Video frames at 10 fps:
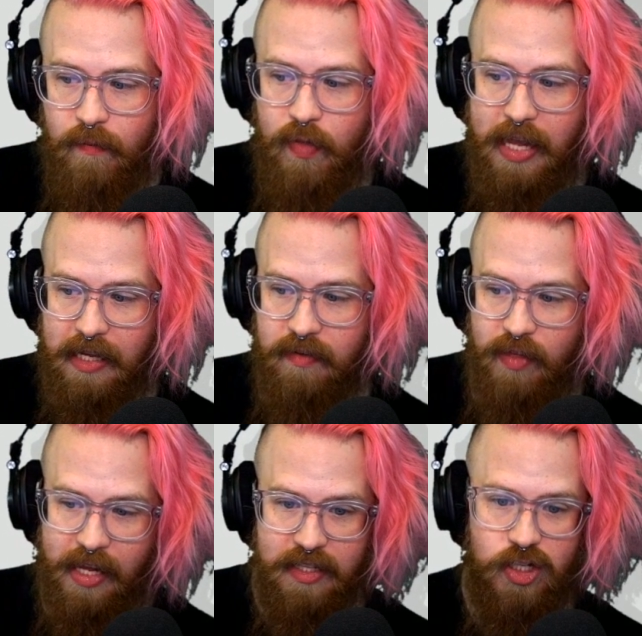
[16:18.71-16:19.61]
they
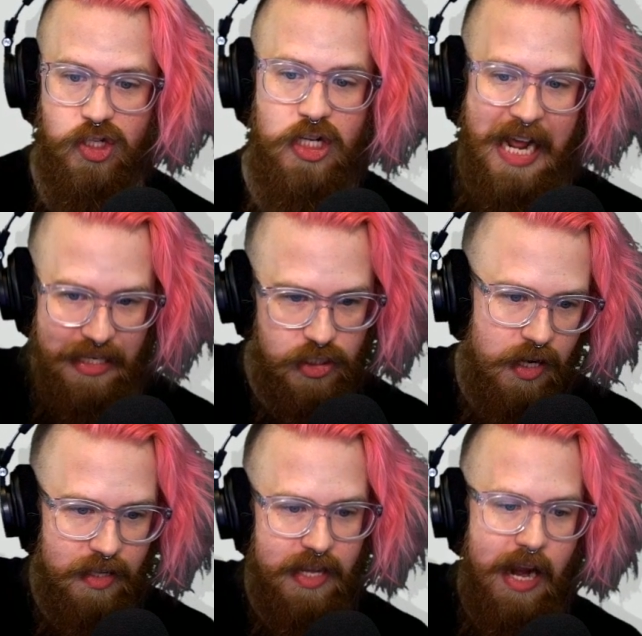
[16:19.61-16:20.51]
can snatch it
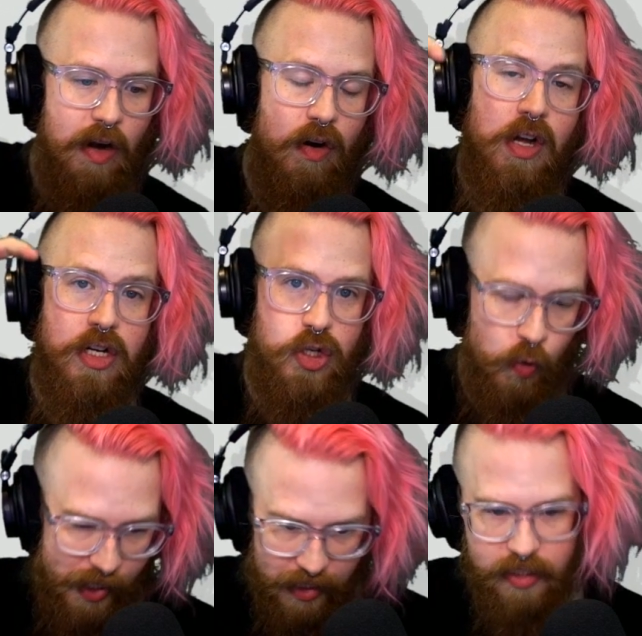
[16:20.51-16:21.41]
out of the air,
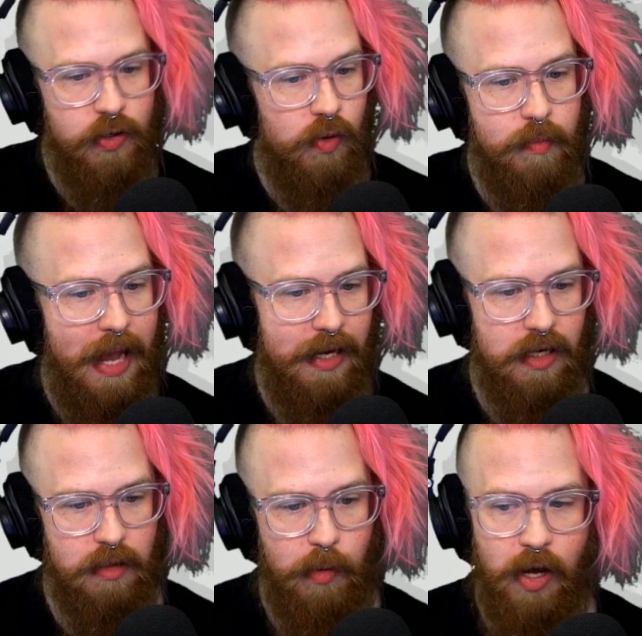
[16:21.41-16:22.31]
trick it into going back
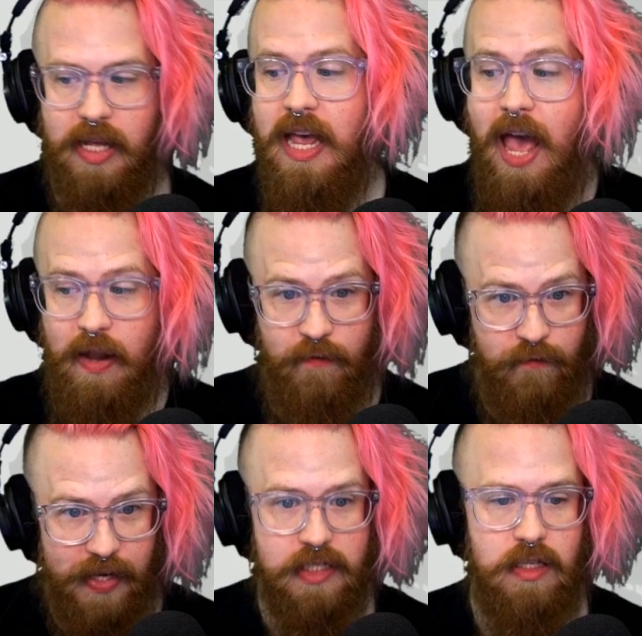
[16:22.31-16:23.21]
into the body, and
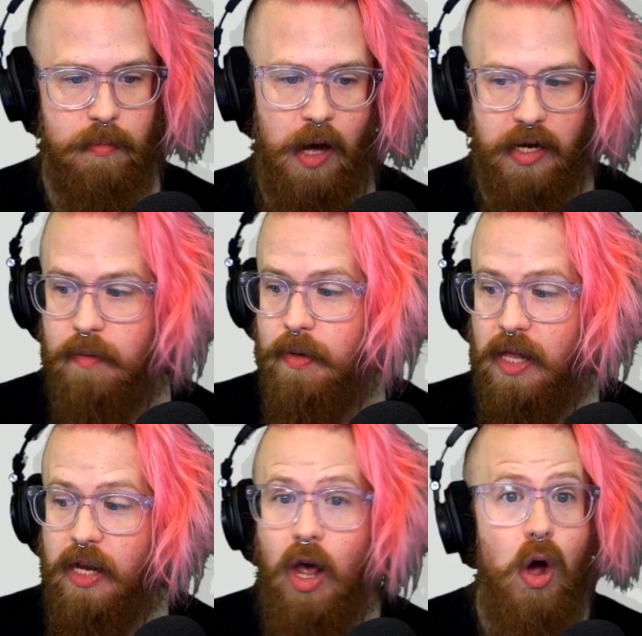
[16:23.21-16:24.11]
fix the body and be
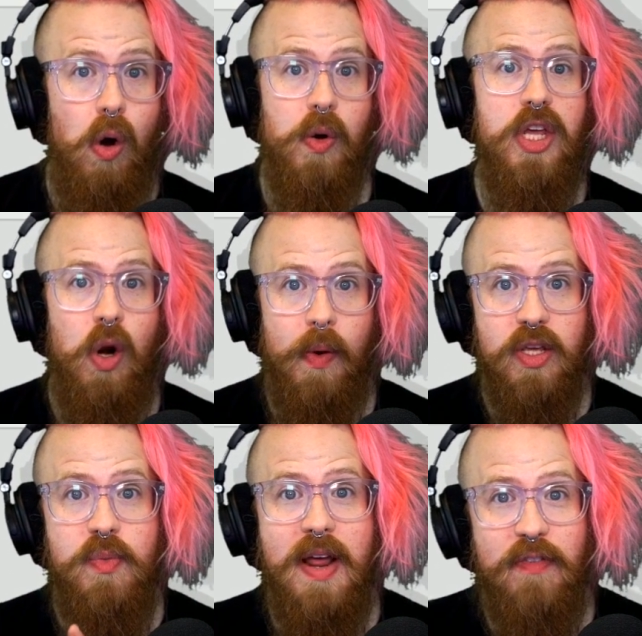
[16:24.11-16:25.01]
like, oh, you know what?
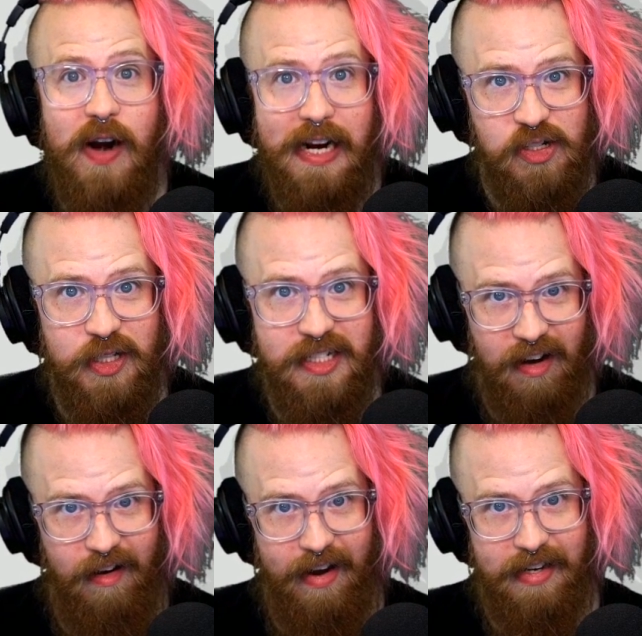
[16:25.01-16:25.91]
You never actually
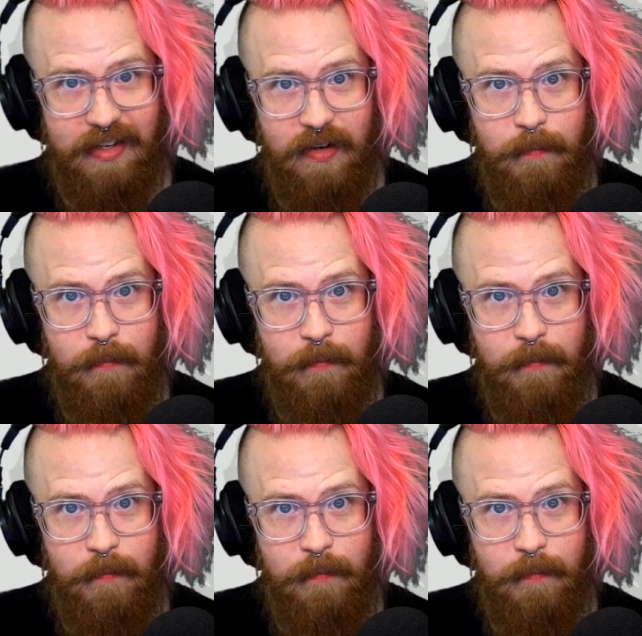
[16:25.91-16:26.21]
died.